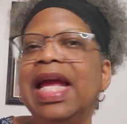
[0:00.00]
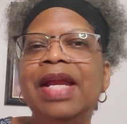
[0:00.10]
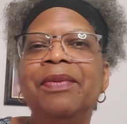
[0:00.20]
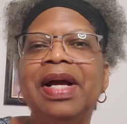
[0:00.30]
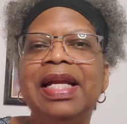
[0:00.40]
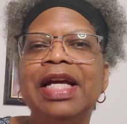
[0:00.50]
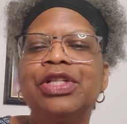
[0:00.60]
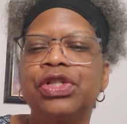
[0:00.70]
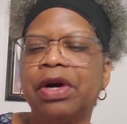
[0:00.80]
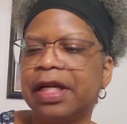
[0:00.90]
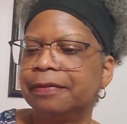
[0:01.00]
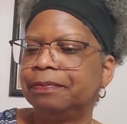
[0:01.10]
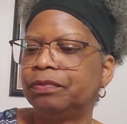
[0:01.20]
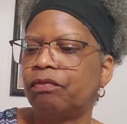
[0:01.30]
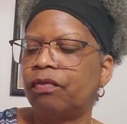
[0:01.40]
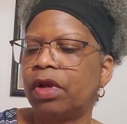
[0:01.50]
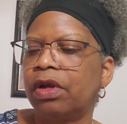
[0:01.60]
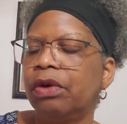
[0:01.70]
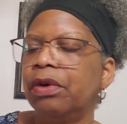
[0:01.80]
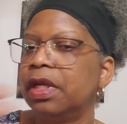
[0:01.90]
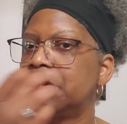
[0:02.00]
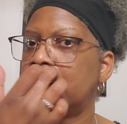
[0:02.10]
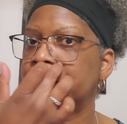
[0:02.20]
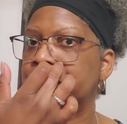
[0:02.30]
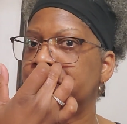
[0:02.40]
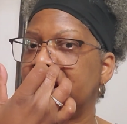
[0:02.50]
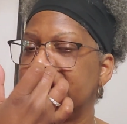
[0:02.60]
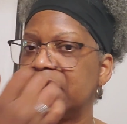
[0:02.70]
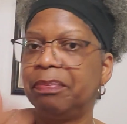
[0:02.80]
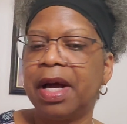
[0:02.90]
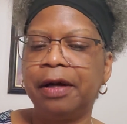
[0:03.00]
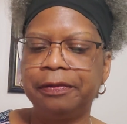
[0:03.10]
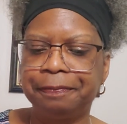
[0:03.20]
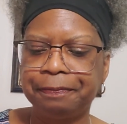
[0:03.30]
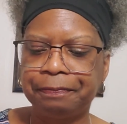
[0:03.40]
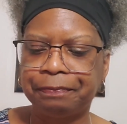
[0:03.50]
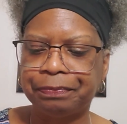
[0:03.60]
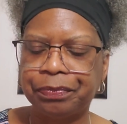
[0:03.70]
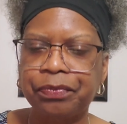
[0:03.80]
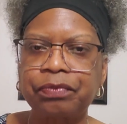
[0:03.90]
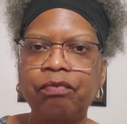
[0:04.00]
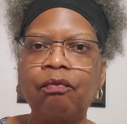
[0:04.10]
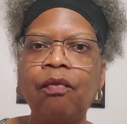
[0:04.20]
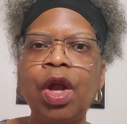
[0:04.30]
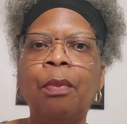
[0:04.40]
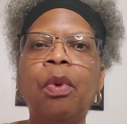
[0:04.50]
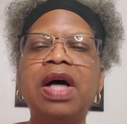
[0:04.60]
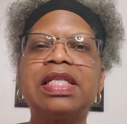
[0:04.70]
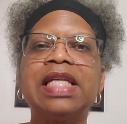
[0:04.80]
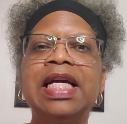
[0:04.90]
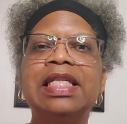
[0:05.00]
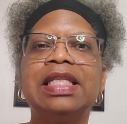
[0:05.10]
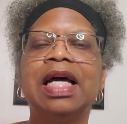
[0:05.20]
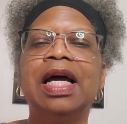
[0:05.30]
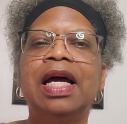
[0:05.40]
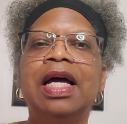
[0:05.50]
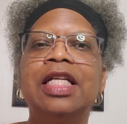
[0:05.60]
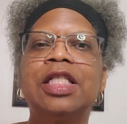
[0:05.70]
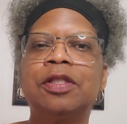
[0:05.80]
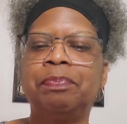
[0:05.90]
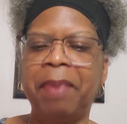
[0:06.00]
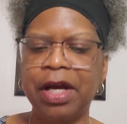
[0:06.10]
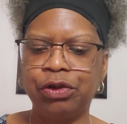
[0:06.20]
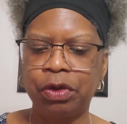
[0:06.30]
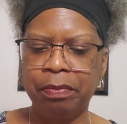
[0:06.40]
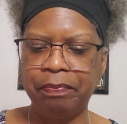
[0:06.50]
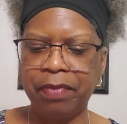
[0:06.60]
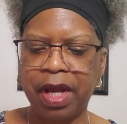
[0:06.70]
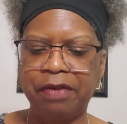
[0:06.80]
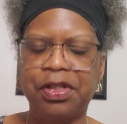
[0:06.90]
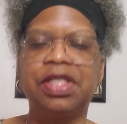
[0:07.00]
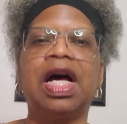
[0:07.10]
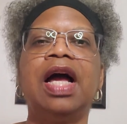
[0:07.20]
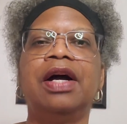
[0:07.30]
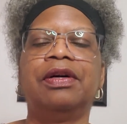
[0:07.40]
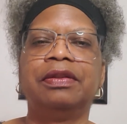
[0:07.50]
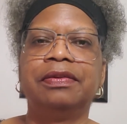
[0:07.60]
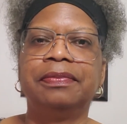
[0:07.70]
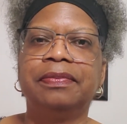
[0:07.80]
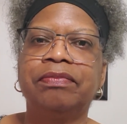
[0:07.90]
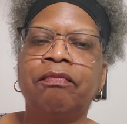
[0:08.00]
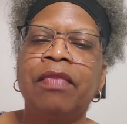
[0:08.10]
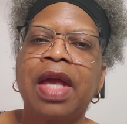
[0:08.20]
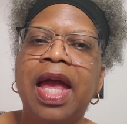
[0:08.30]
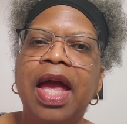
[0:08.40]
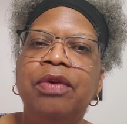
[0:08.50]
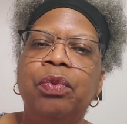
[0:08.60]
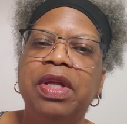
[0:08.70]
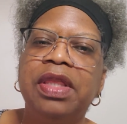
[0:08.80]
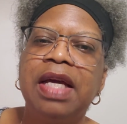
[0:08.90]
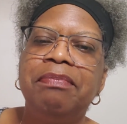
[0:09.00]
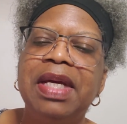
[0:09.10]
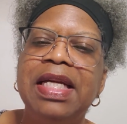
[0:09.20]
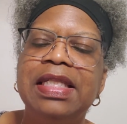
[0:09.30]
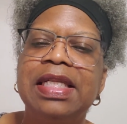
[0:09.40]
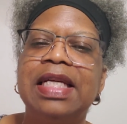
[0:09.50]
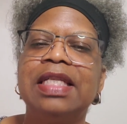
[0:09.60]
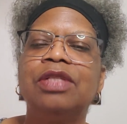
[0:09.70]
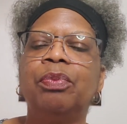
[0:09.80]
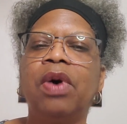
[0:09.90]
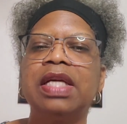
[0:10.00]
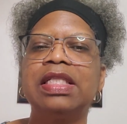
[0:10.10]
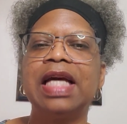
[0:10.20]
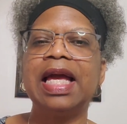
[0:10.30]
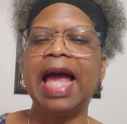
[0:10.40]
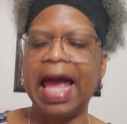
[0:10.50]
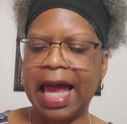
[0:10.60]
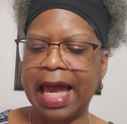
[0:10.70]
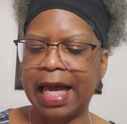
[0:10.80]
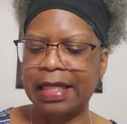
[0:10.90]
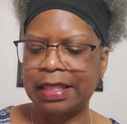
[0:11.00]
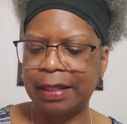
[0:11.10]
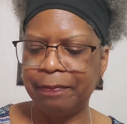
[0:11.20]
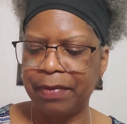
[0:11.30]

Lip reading: anyway, to get started, I'm going to talk to you guys about Boisset's spectrum of style. And what that means is Boisset has